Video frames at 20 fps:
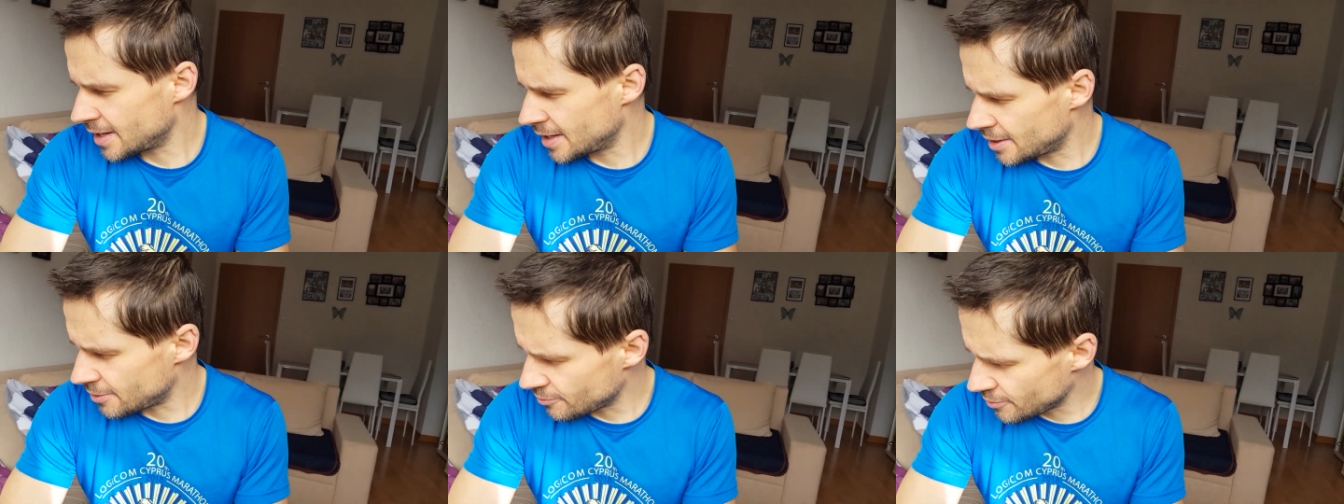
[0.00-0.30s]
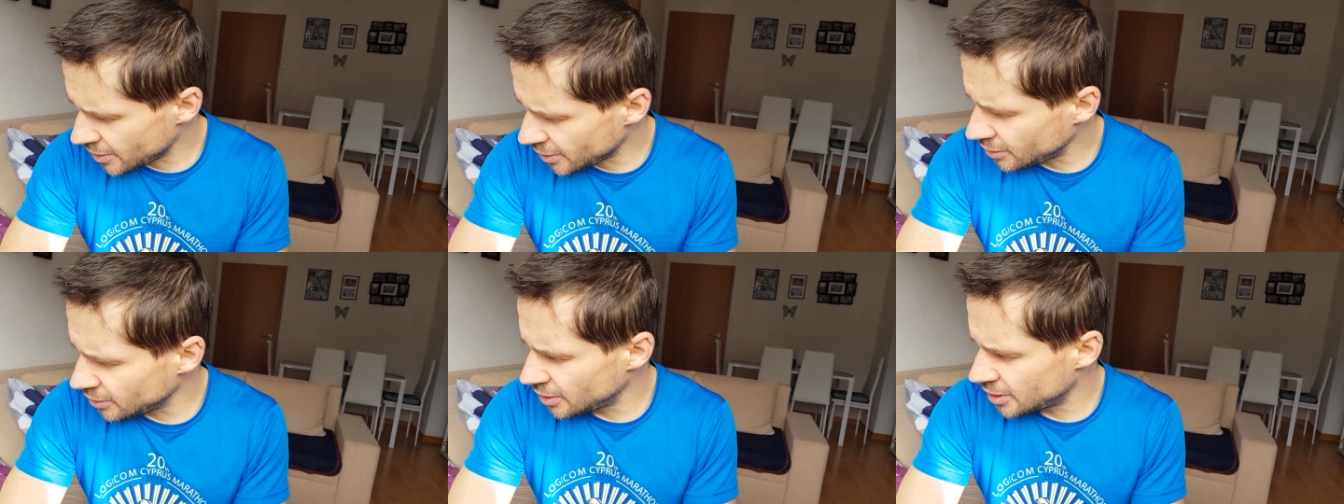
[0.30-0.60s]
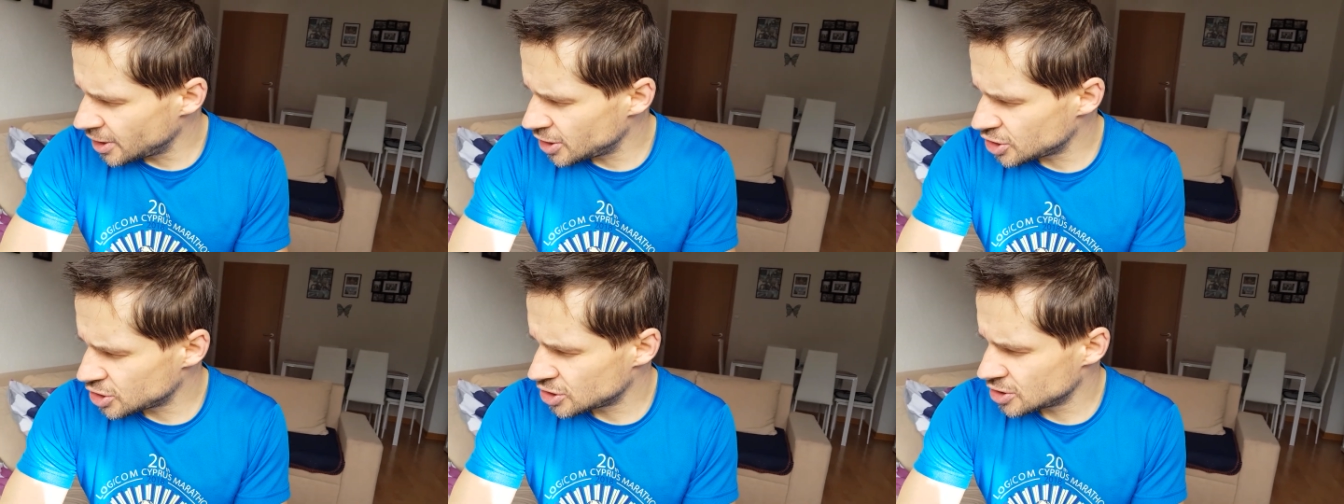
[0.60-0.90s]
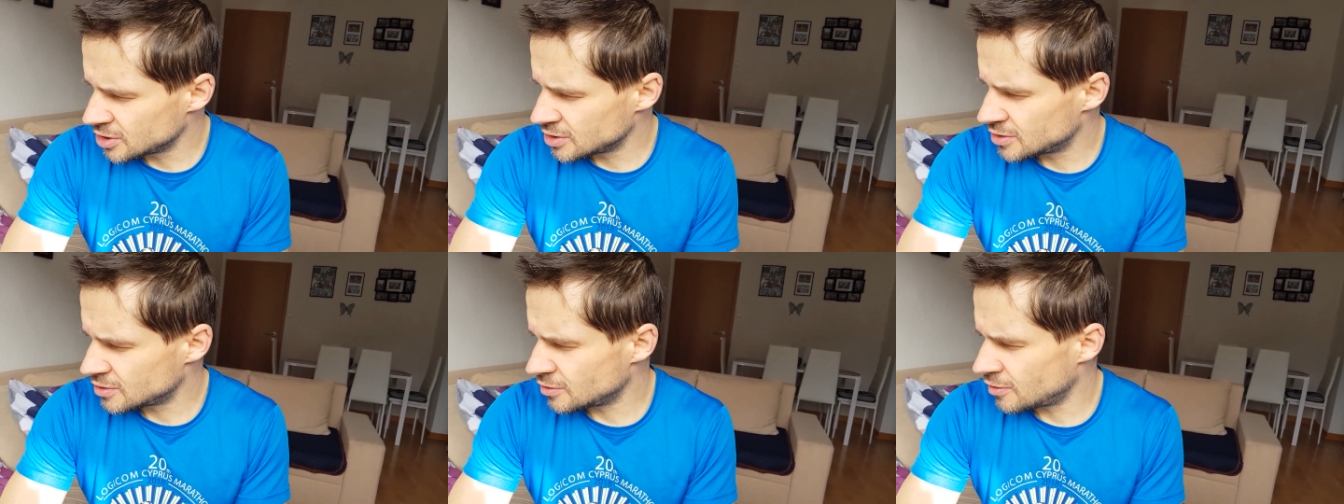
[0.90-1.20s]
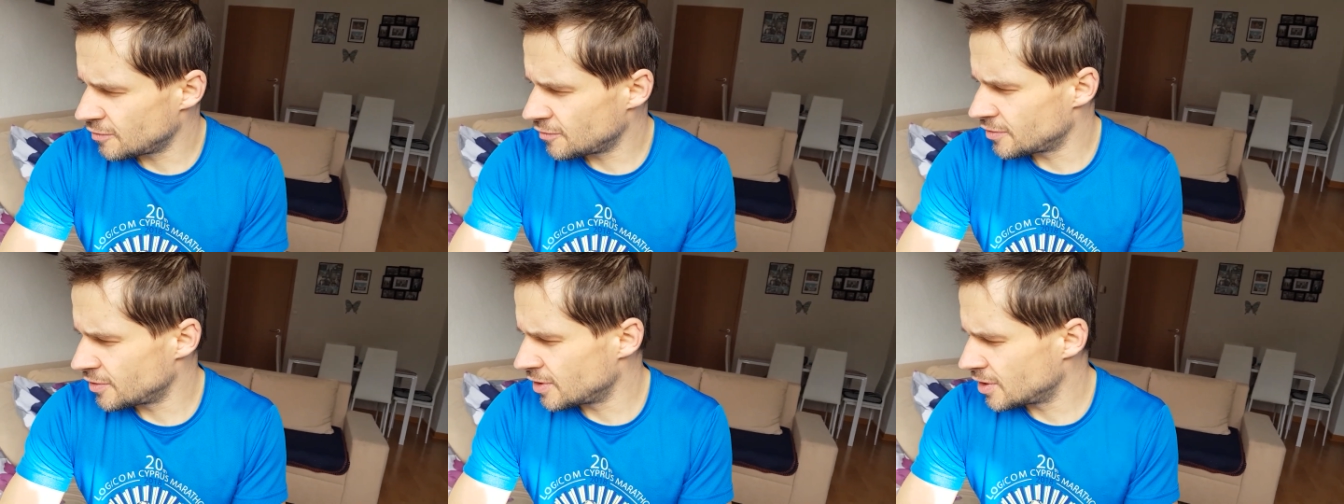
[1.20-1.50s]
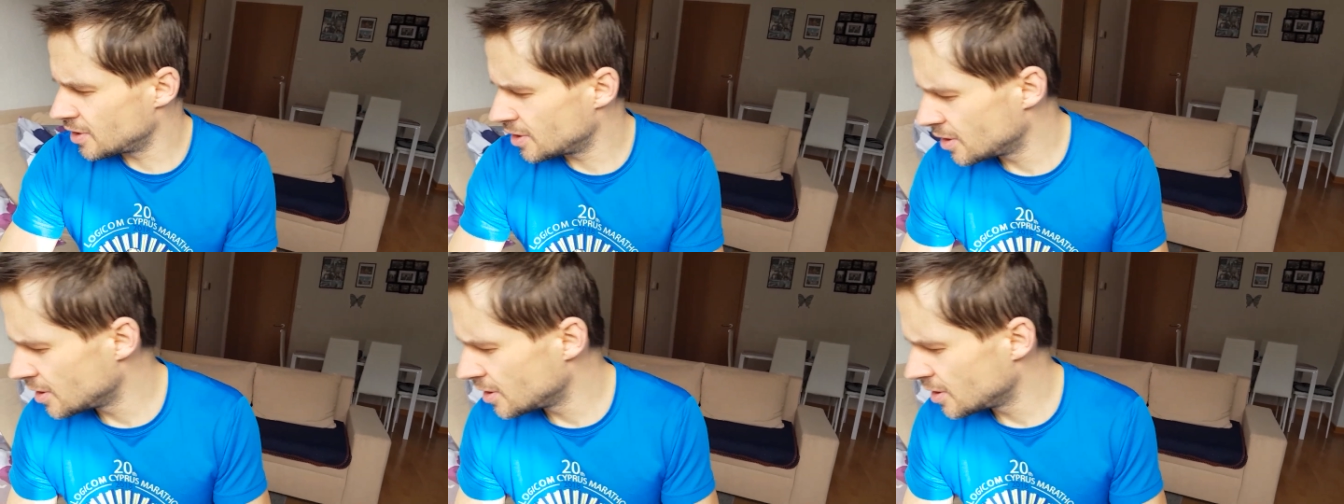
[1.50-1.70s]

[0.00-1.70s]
regulations of the